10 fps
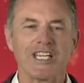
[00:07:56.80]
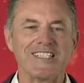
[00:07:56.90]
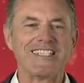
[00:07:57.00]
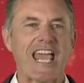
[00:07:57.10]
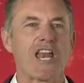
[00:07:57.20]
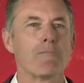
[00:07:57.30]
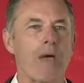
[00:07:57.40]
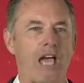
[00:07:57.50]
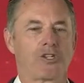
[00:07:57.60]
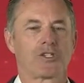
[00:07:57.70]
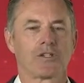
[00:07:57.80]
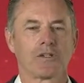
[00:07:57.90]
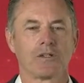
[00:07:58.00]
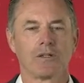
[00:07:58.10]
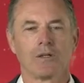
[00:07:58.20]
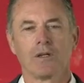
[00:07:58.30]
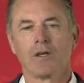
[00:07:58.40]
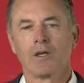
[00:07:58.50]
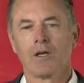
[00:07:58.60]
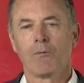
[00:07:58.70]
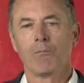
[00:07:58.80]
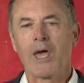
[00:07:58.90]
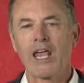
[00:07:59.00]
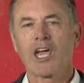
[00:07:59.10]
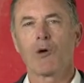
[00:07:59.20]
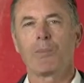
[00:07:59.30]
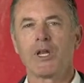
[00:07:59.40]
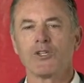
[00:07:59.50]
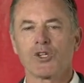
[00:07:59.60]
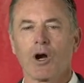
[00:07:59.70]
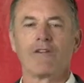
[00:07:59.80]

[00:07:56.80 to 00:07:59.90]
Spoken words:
is data mesh. Many companies are